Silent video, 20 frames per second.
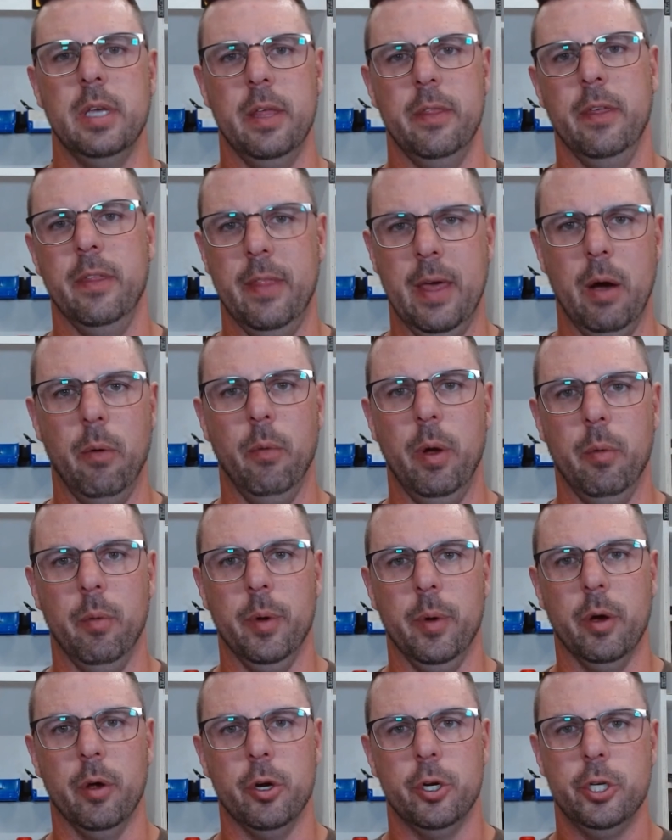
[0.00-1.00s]
And then that way when
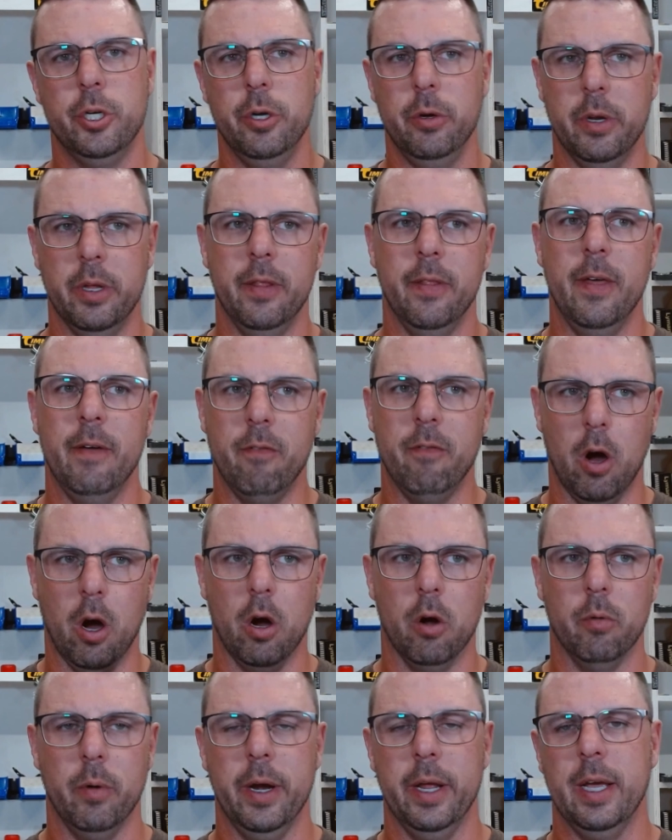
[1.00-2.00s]
we go to shoot it, they've
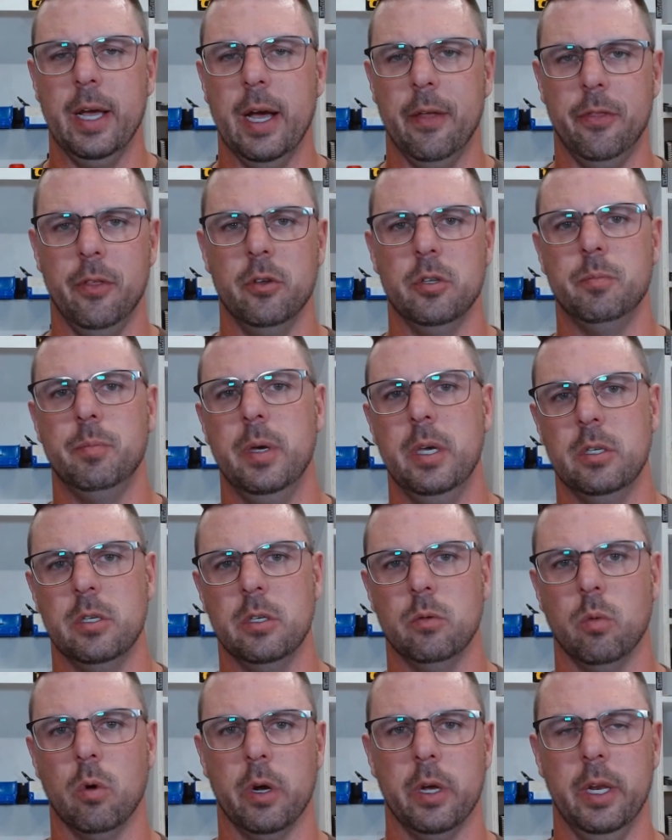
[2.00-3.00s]
already got those
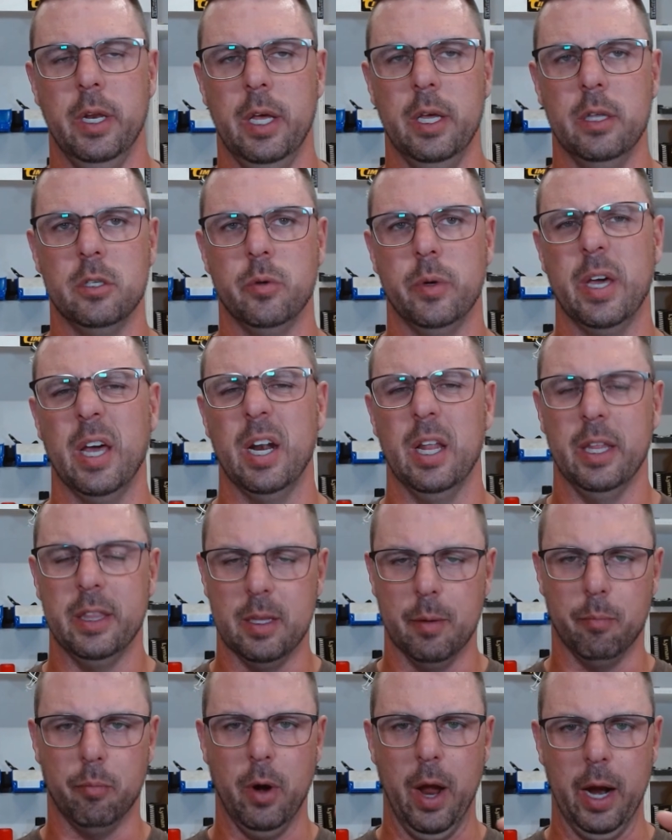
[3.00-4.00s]
pieces working in. So kind of let
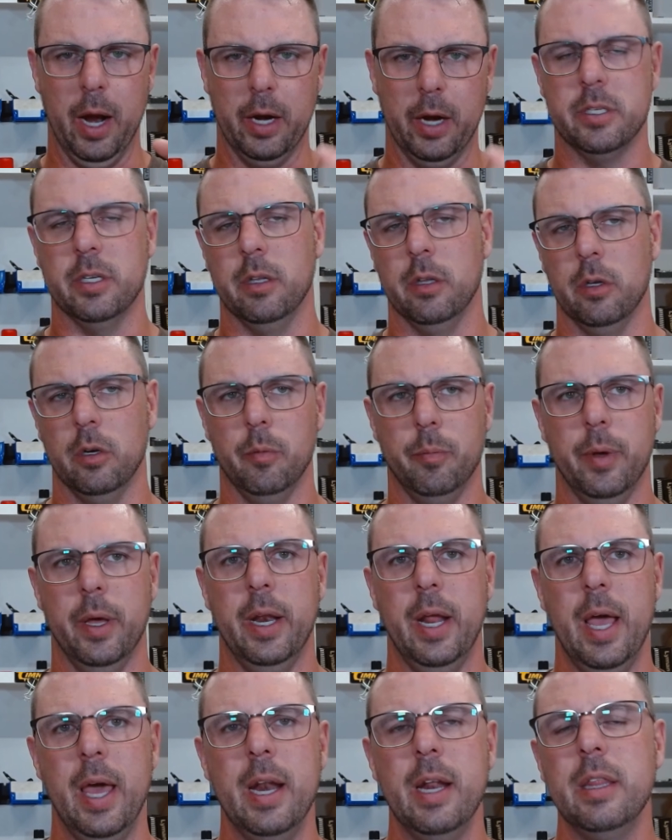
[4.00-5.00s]
them practice it a little
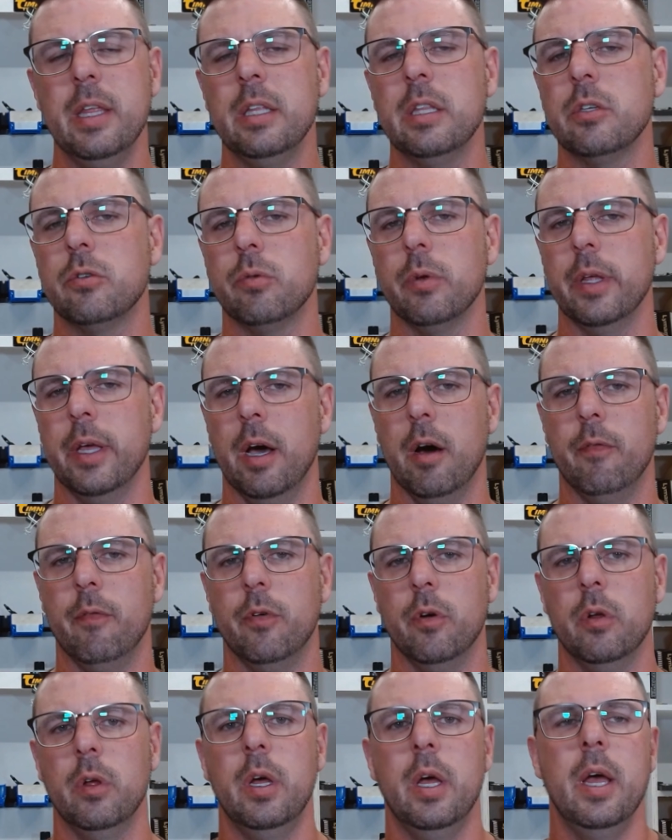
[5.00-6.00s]
bit. And I think that's really
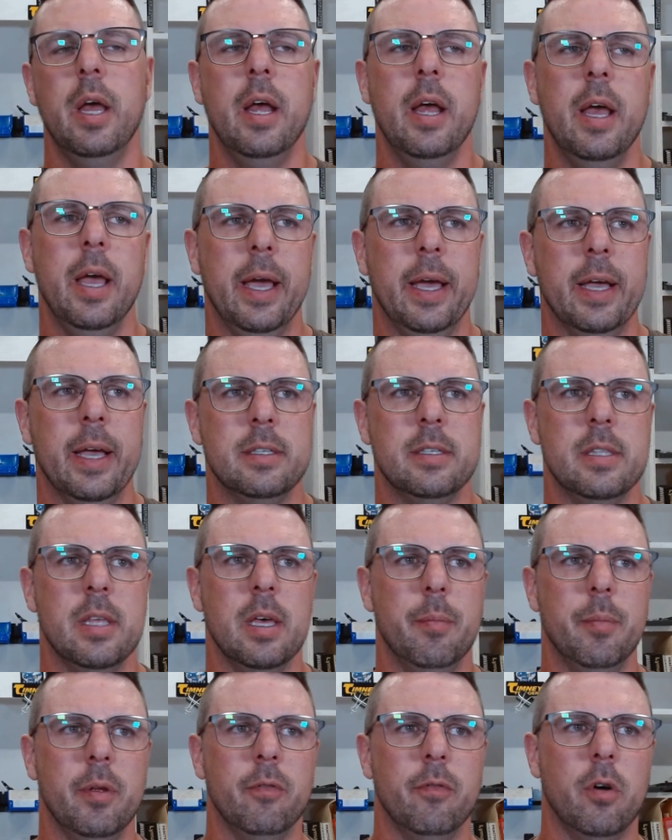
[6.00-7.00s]
helpful. It gets
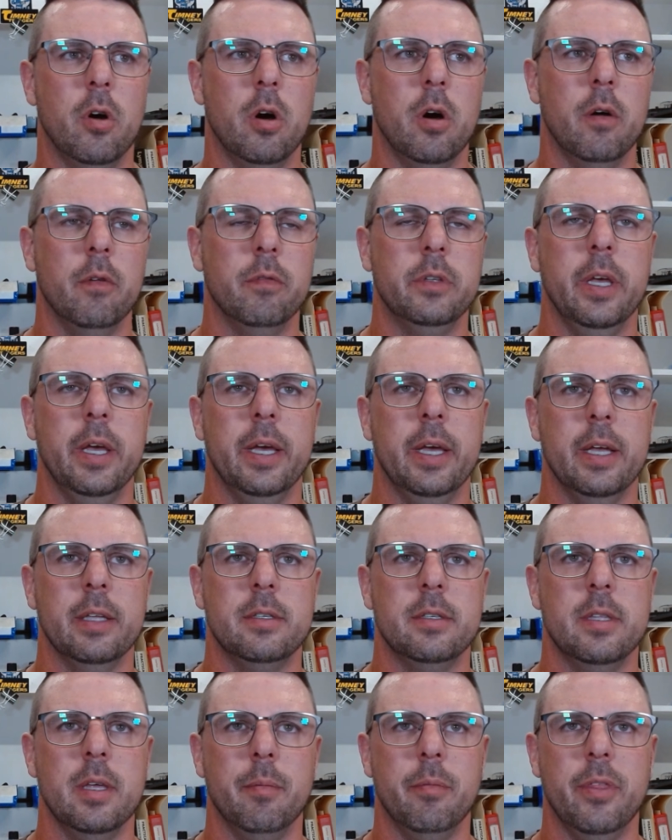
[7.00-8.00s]
them involved. It
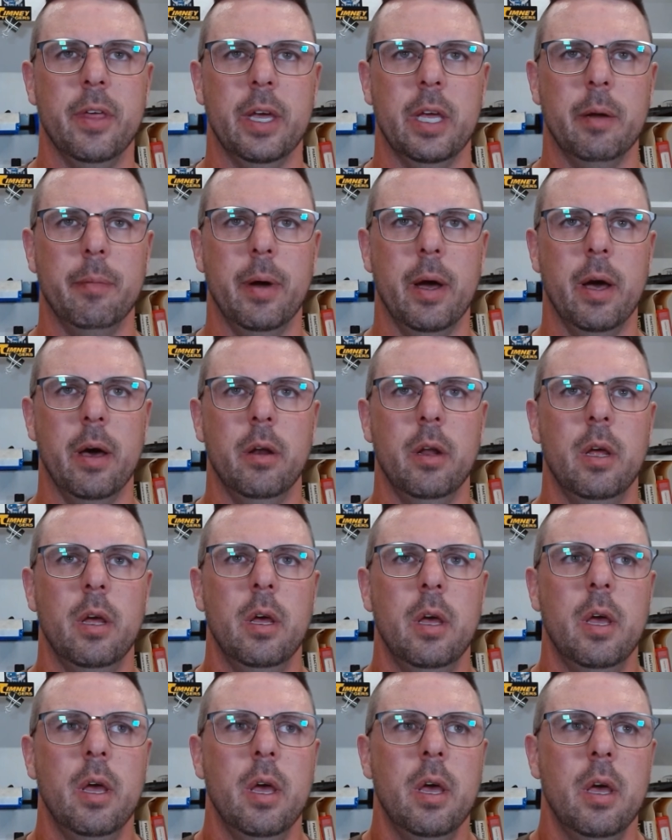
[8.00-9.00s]
gets them thinking about
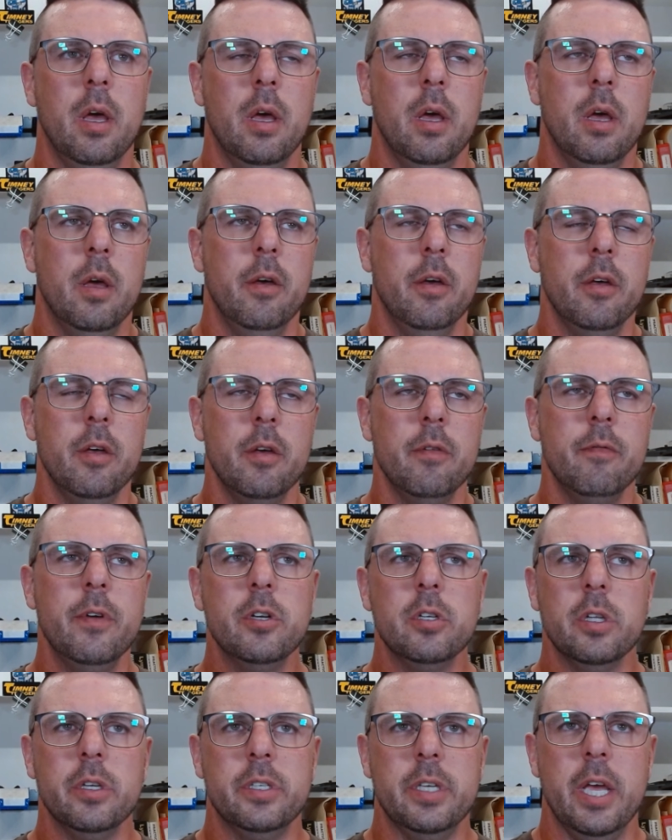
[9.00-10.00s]

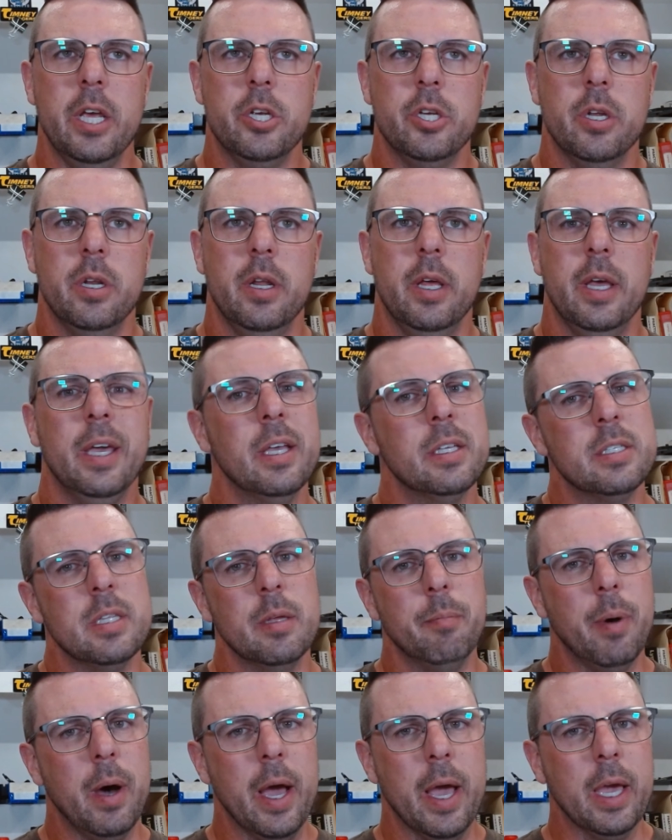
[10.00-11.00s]
visualization, gets
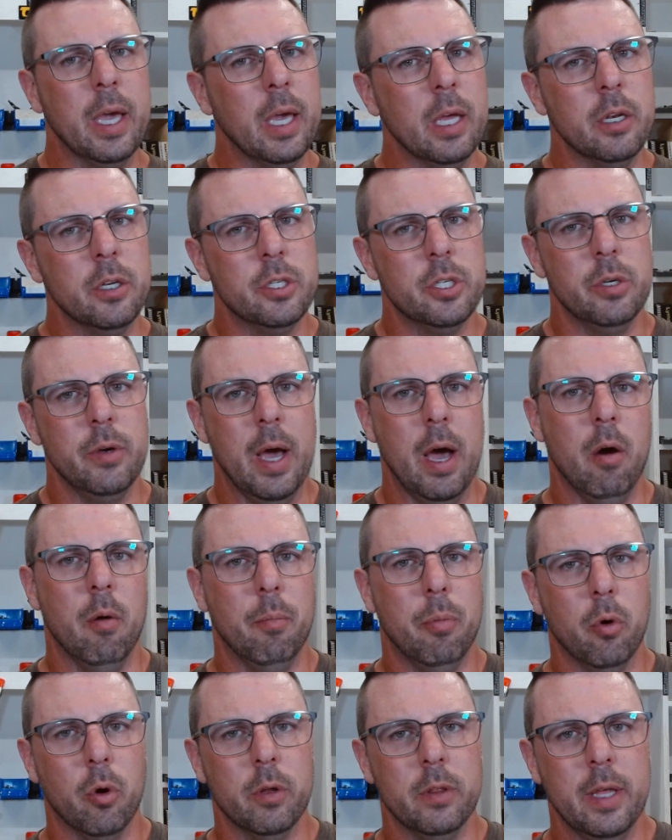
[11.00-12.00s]
them buying into how
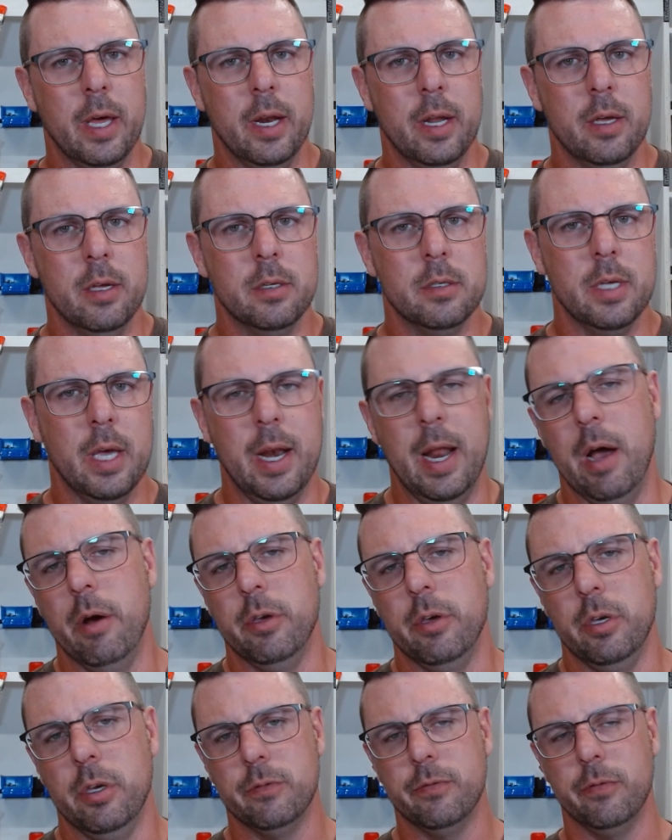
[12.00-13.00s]
important that is and how
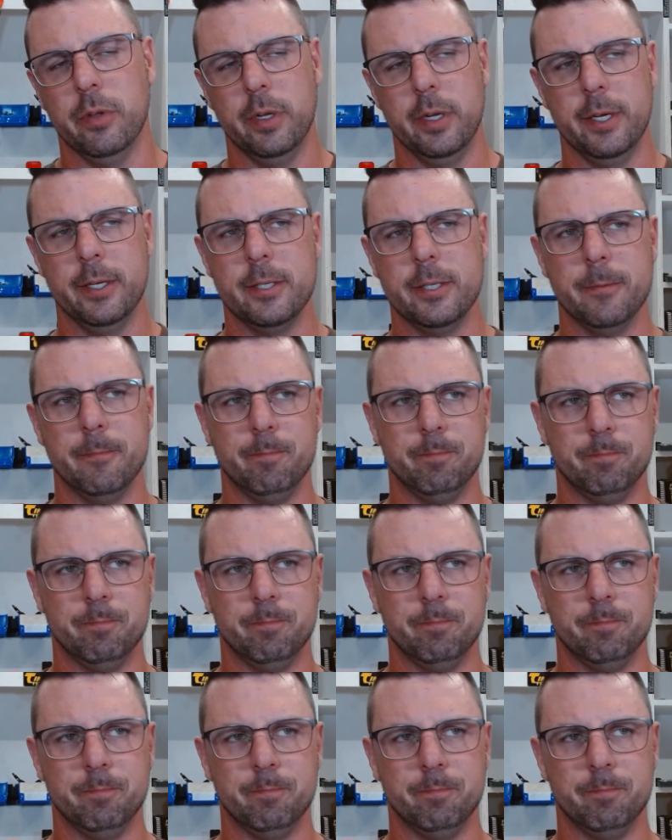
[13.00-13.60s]
useful it is.